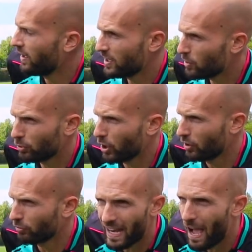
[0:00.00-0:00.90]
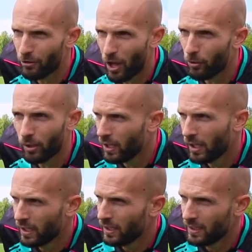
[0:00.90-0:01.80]
It's all good. Ronaldo,
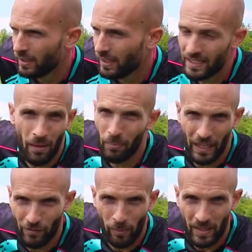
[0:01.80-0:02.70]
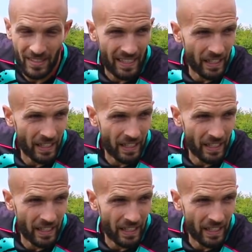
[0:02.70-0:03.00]
he's unbelievable, isn't he?